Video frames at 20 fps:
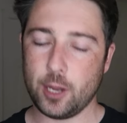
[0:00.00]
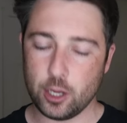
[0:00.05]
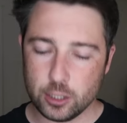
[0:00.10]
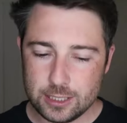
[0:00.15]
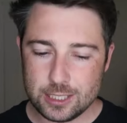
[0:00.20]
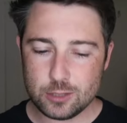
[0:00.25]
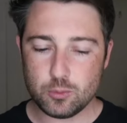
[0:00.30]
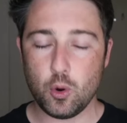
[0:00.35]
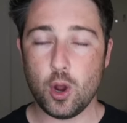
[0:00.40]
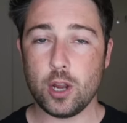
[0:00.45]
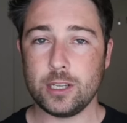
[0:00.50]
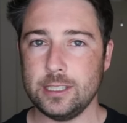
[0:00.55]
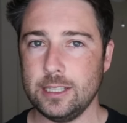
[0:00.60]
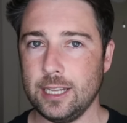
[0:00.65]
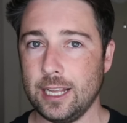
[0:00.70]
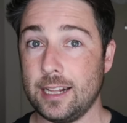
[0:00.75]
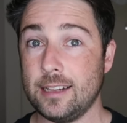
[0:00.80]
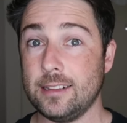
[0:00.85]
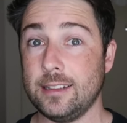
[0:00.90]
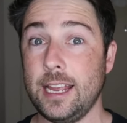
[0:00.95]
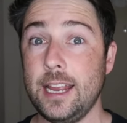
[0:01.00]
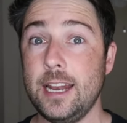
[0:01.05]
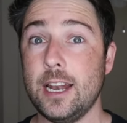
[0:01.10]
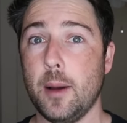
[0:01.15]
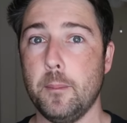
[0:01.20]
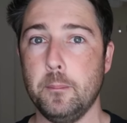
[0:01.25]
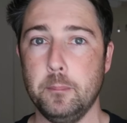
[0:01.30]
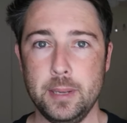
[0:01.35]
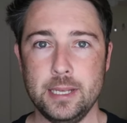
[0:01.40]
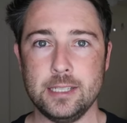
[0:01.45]
Because he's worked in the
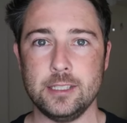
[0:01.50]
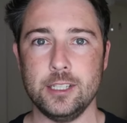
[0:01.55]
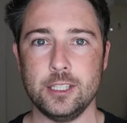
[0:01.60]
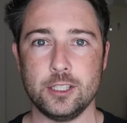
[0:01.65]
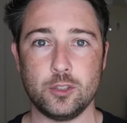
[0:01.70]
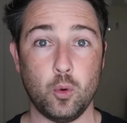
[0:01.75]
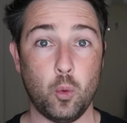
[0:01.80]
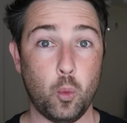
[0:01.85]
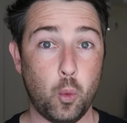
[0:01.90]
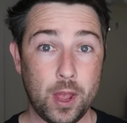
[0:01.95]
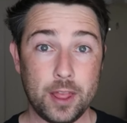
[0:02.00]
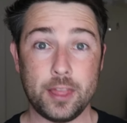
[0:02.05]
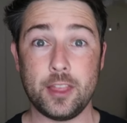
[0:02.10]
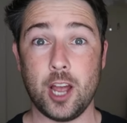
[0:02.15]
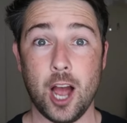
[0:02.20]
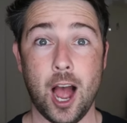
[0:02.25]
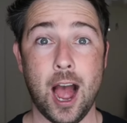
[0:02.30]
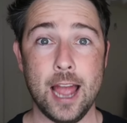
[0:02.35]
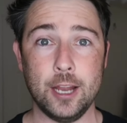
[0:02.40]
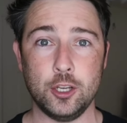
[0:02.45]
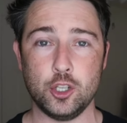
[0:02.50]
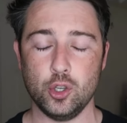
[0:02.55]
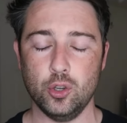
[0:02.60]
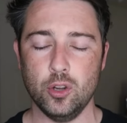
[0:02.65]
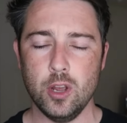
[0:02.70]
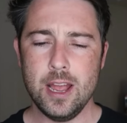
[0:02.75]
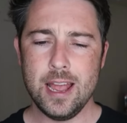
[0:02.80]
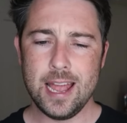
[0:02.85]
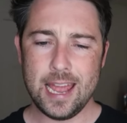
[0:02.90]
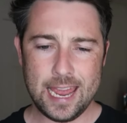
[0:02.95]
cleanup business with Kaiju,
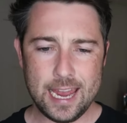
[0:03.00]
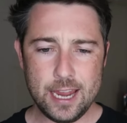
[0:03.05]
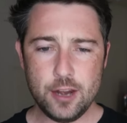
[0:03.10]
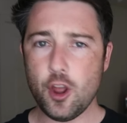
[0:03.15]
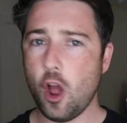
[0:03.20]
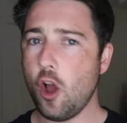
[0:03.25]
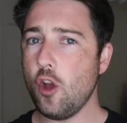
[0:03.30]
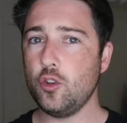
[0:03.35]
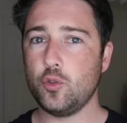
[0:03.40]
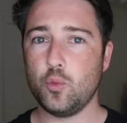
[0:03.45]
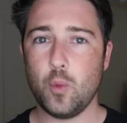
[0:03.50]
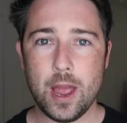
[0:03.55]
he knows